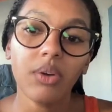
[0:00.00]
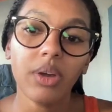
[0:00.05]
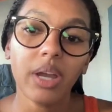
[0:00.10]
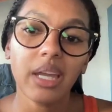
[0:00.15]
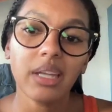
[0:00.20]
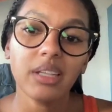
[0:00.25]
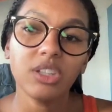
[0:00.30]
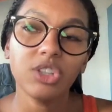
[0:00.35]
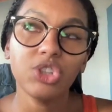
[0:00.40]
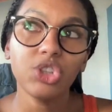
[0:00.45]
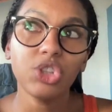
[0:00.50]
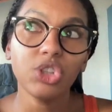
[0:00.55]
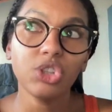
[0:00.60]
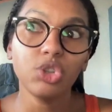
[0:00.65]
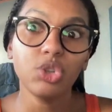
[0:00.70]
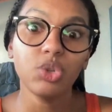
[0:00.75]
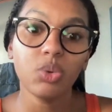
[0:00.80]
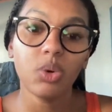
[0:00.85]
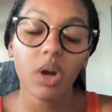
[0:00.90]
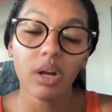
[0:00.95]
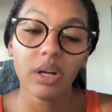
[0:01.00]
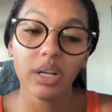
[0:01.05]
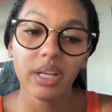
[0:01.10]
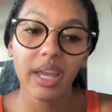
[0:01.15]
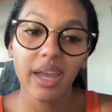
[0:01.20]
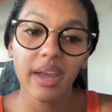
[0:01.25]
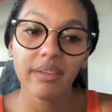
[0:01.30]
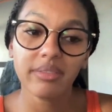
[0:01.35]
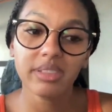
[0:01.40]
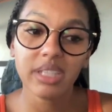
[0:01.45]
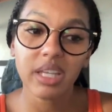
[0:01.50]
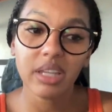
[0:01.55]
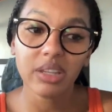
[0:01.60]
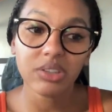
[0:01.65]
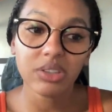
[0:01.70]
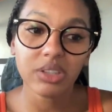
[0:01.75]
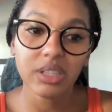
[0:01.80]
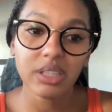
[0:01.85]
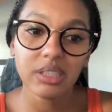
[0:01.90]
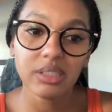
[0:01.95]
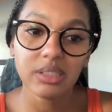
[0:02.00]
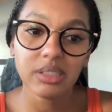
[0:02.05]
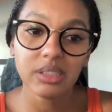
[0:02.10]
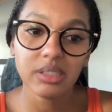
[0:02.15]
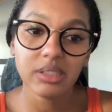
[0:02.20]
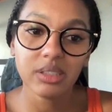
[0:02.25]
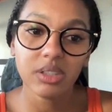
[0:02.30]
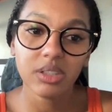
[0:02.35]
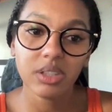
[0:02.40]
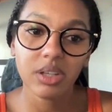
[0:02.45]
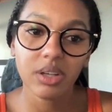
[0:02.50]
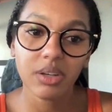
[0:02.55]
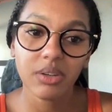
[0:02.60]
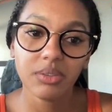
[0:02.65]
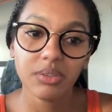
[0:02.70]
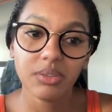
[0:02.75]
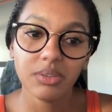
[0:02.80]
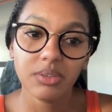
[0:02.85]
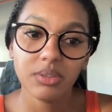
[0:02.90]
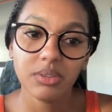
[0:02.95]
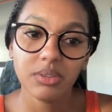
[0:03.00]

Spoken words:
Okay. Do you already have seller leads or no?